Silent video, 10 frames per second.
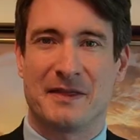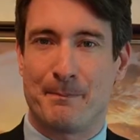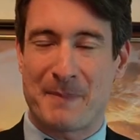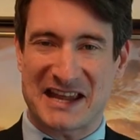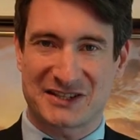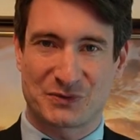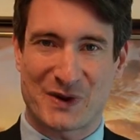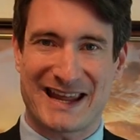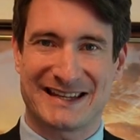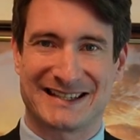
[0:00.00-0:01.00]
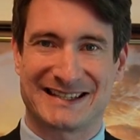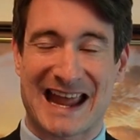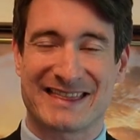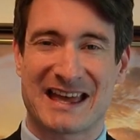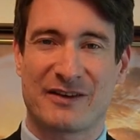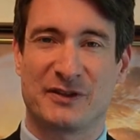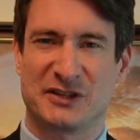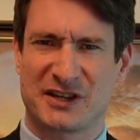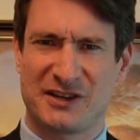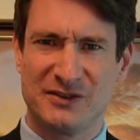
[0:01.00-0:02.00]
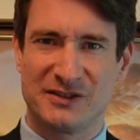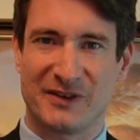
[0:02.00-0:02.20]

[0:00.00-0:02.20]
The best way to get there for this huge